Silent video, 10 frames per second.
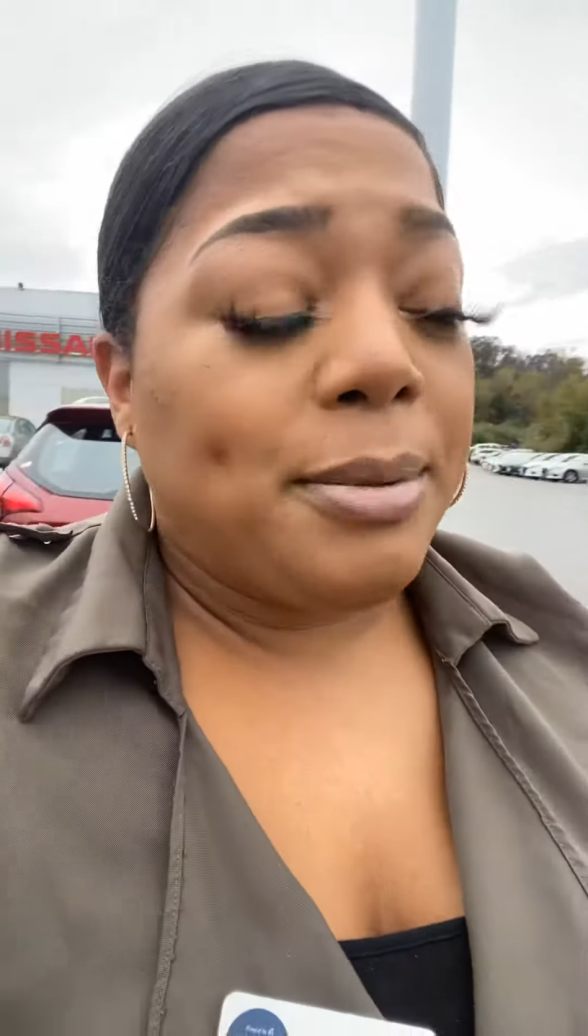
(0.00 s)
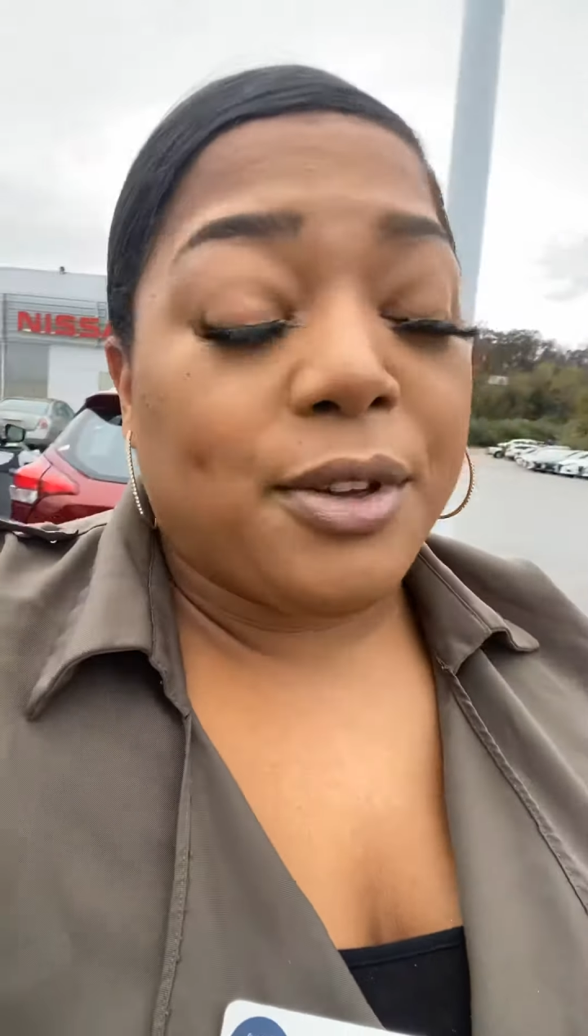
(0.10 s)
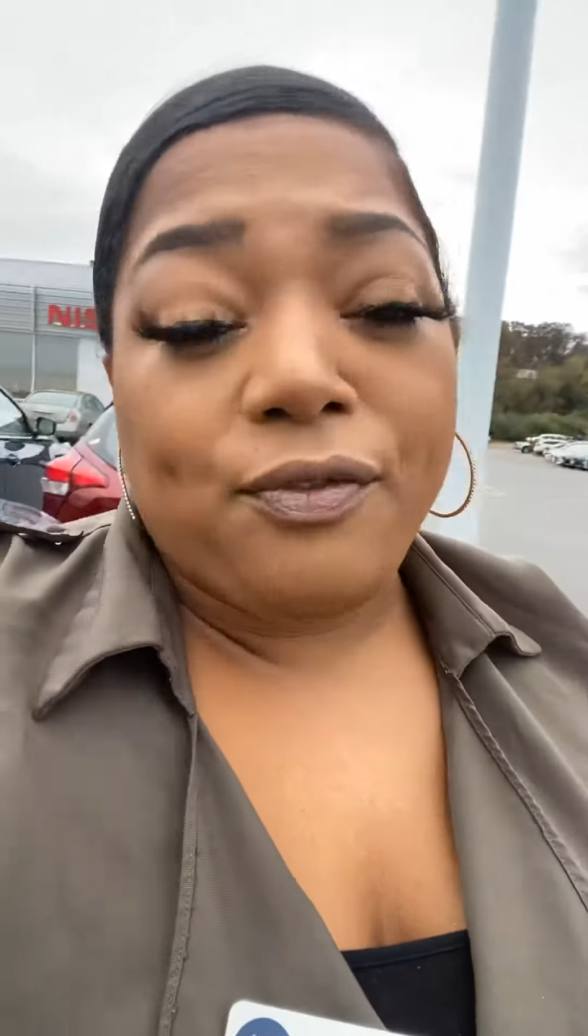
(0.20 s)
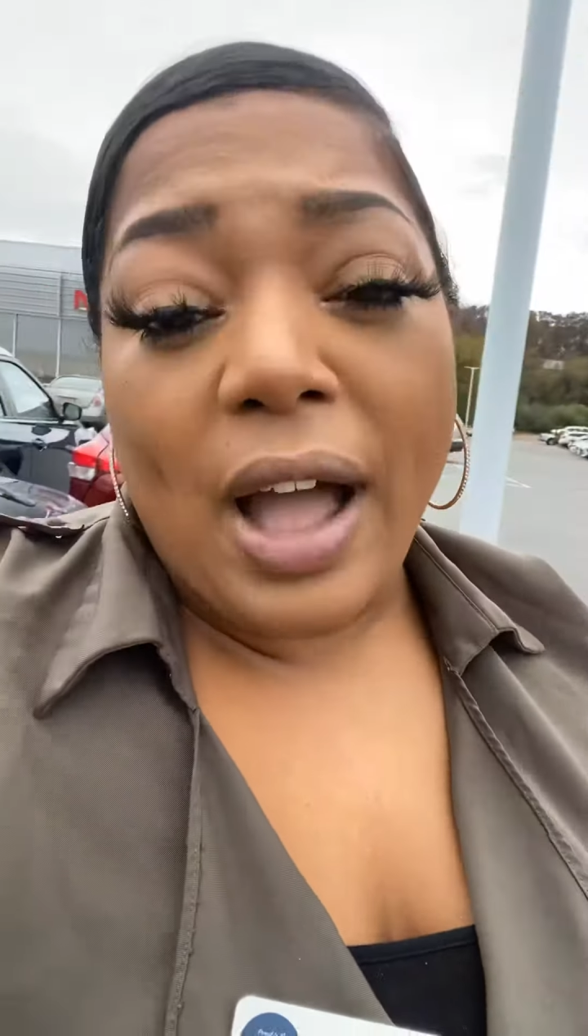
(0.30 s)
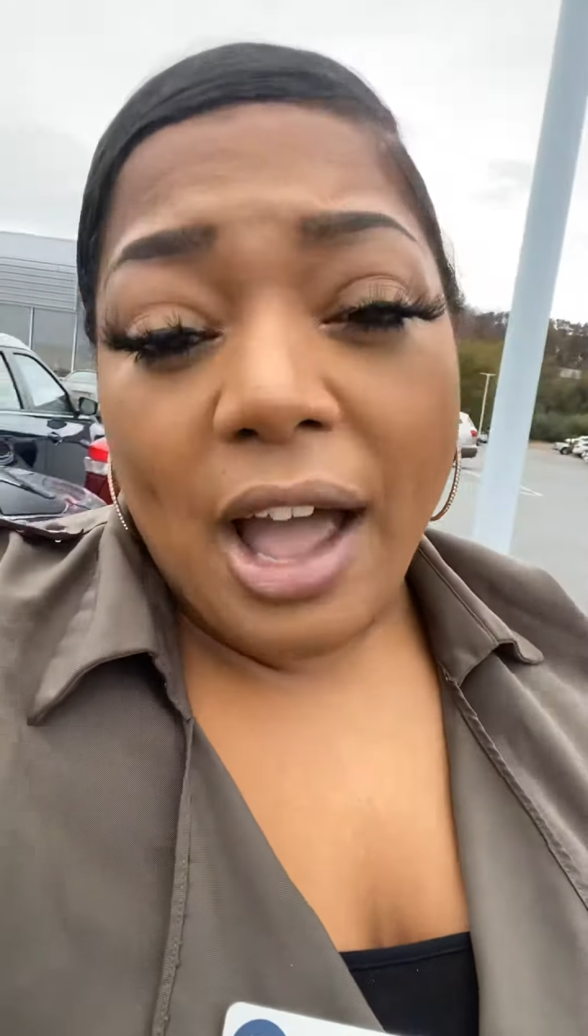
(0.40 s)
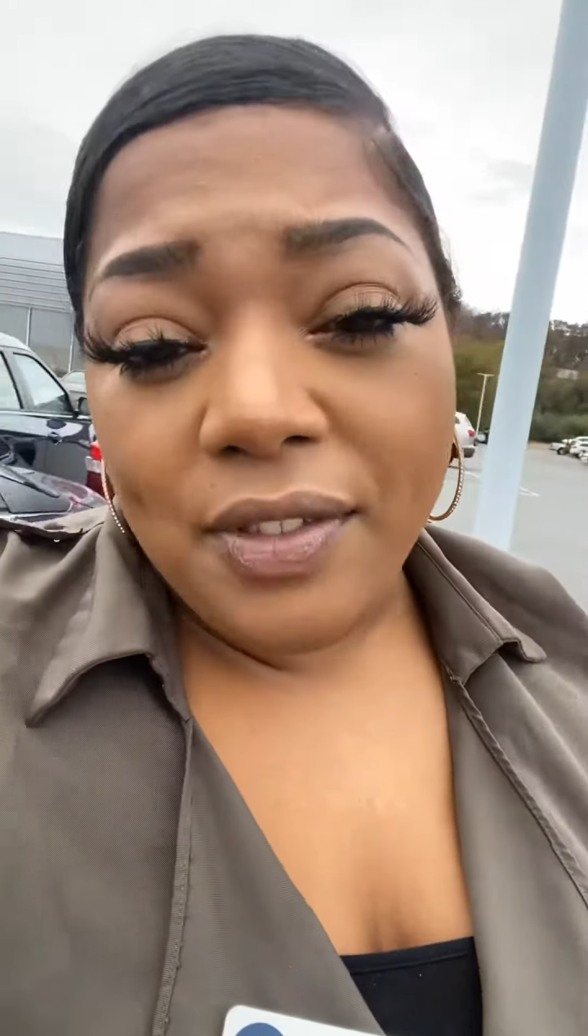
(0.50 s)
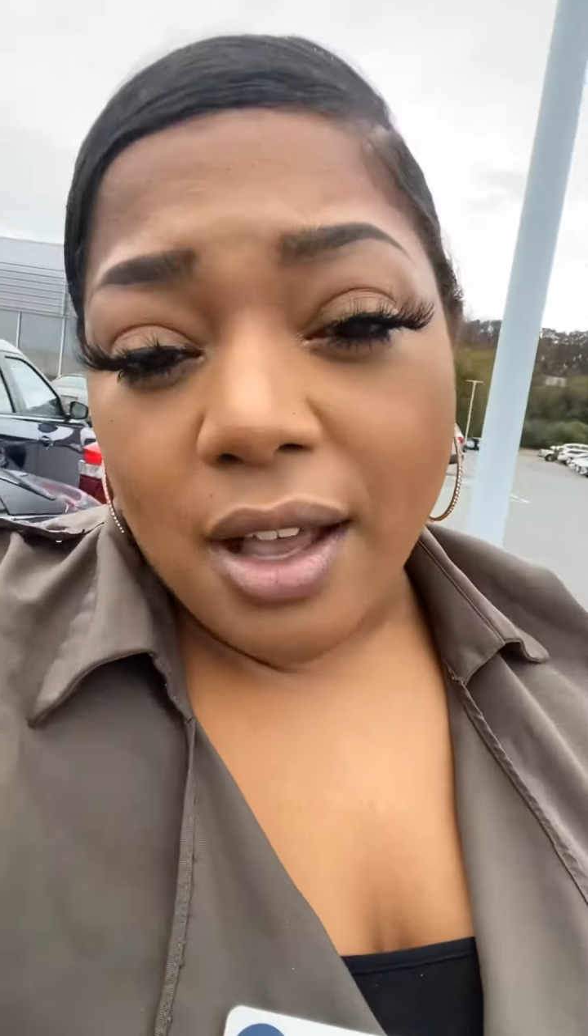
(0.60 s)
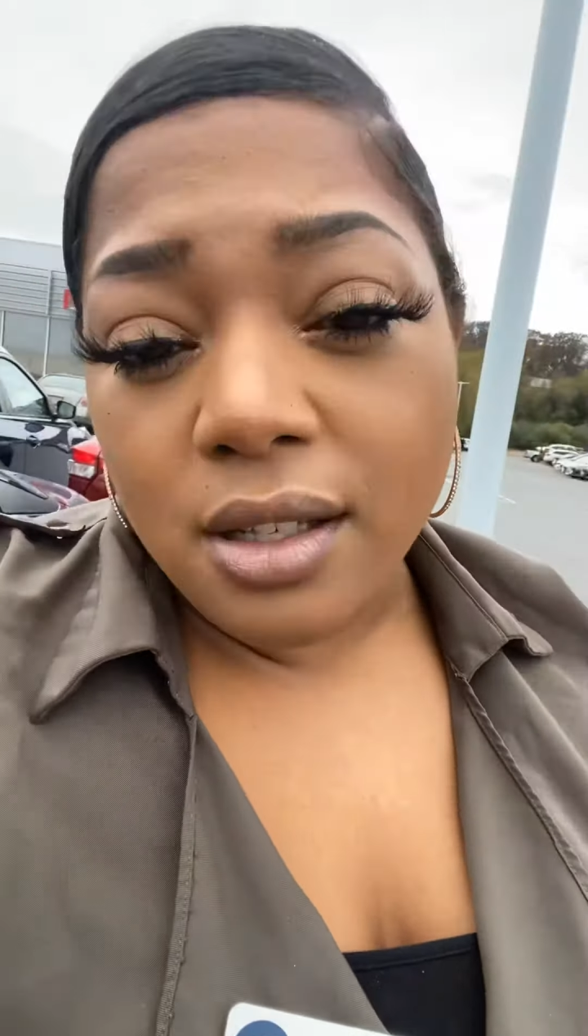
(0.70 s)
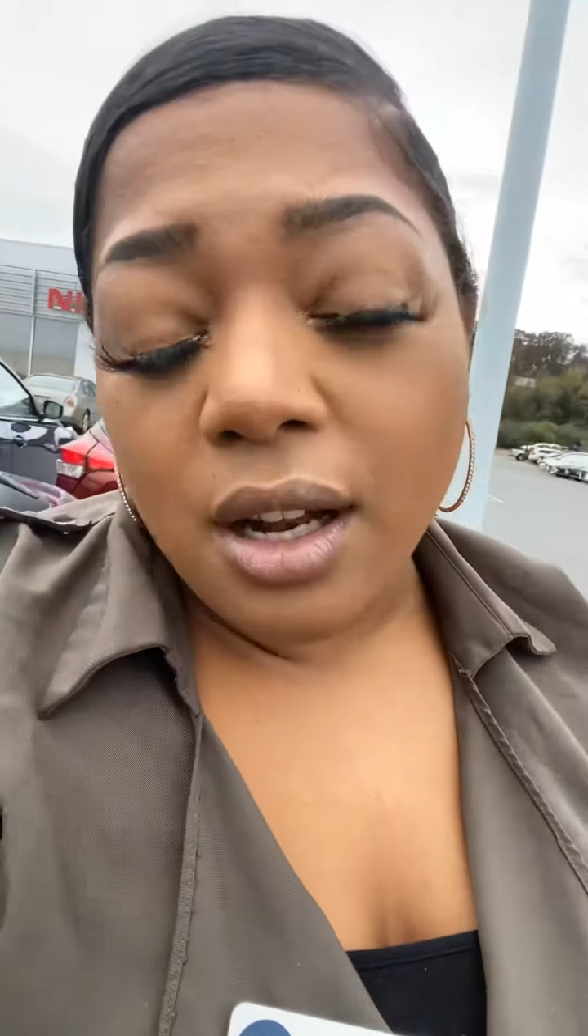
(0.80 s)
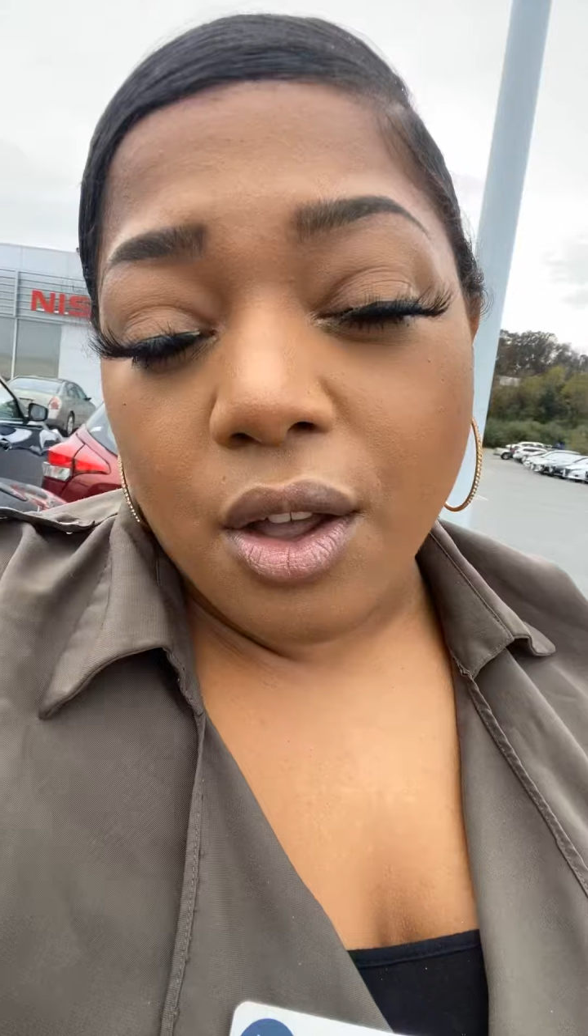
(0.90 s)
to
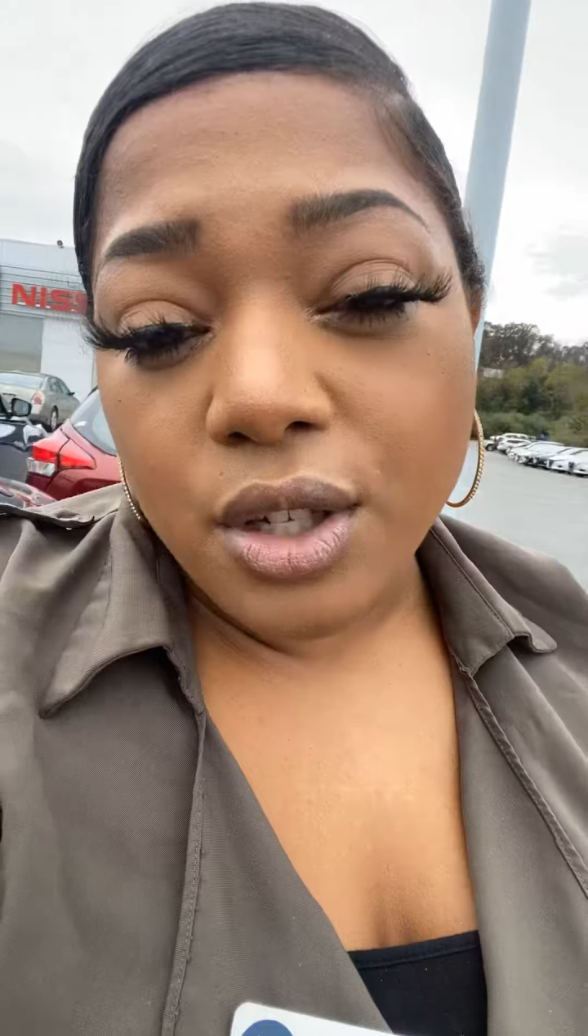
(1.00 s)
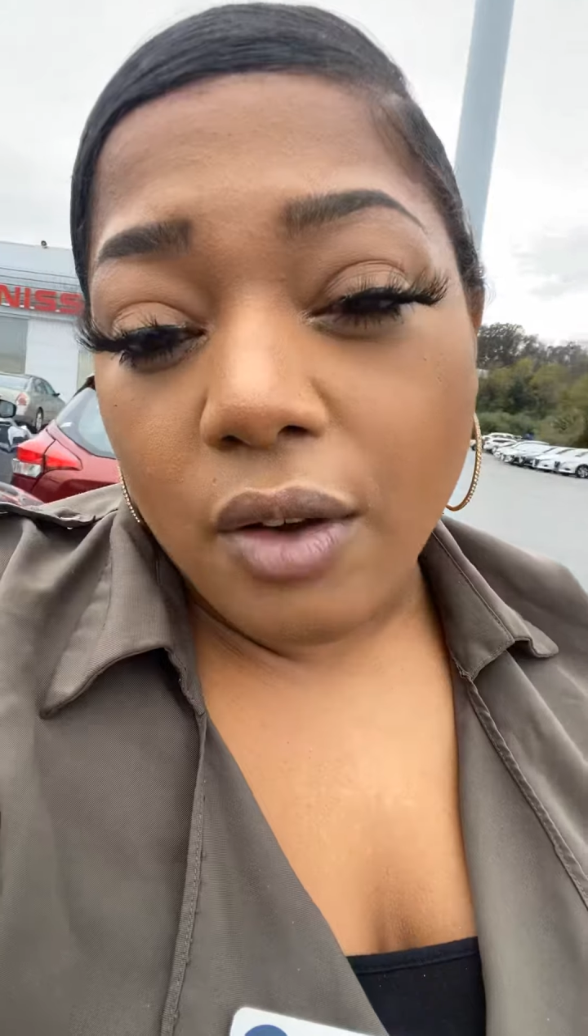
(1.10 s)
$5,000